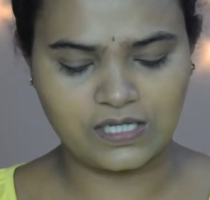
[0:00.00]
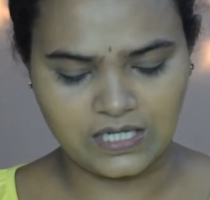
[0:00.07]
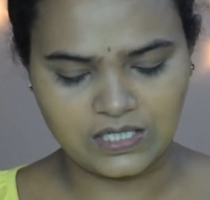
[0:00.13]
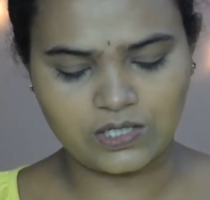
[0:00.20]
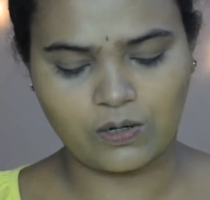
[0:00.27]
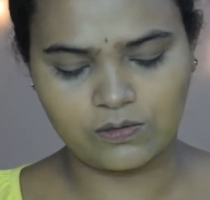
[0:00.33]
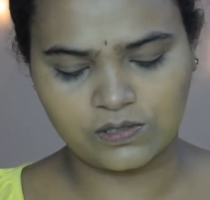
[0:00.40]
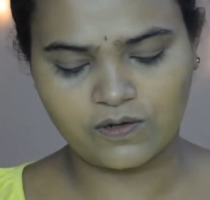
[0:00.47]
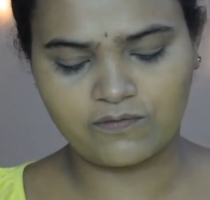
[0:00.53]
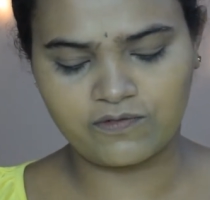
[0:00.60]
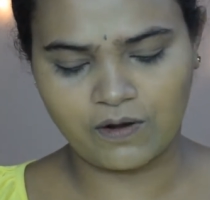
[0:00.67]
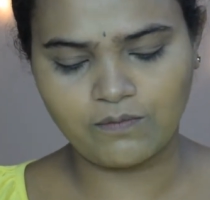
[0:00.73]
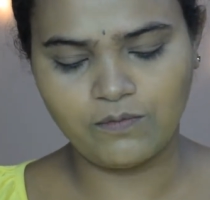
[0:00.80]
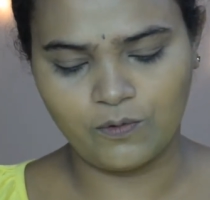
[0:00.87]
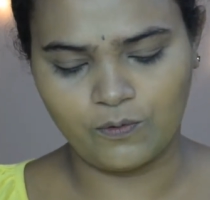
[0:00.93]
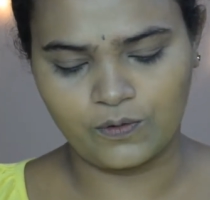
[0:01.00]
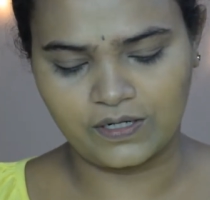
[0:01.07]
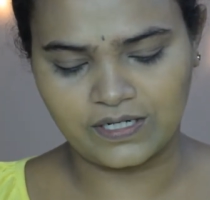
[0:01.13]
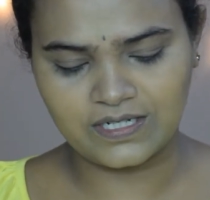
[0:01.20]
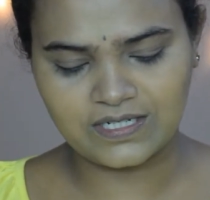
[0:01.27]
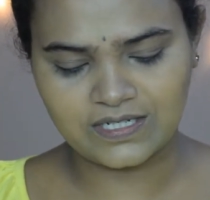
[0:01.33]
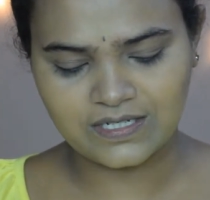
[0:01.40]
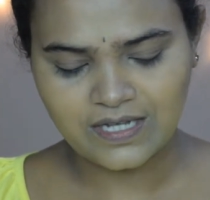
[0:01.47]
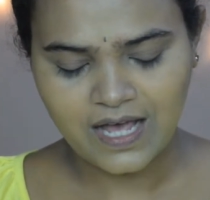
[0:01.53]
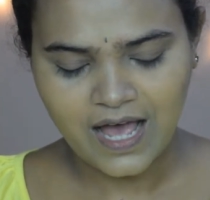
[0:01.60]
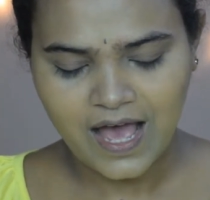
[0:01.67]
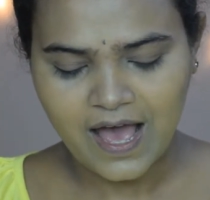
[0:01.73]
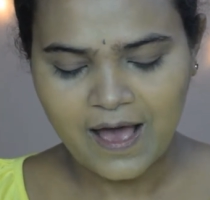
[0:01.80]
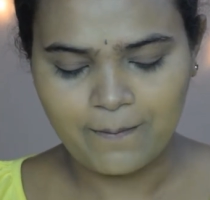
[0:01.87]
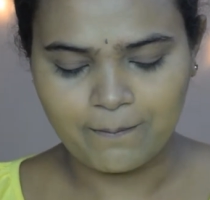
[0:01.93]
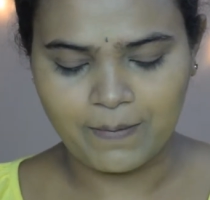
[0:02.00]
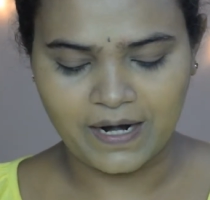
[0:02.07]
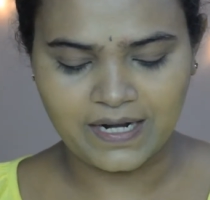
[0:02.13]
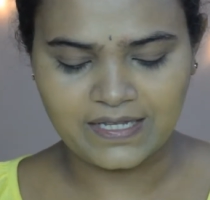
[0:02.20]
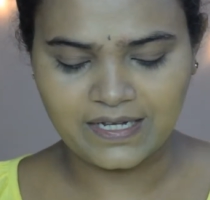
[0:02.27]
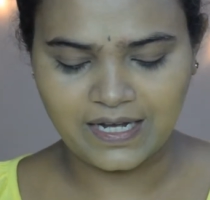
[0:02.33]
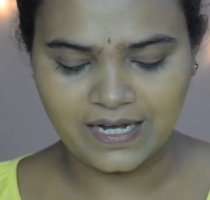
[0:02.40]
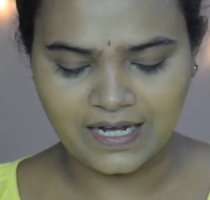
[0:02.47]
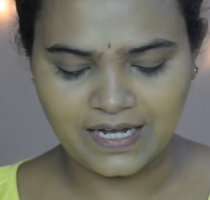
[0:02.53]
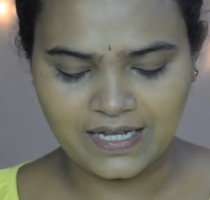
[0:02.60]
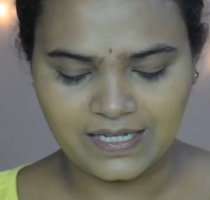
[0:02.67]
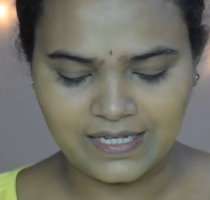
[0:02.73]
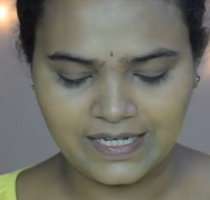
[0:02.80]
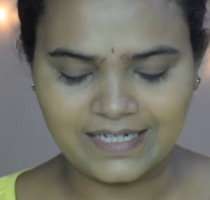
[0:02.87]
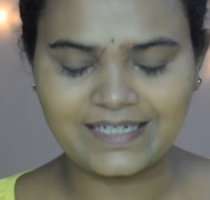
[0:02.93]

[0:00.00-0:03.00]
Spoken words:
is also from Lotus, but it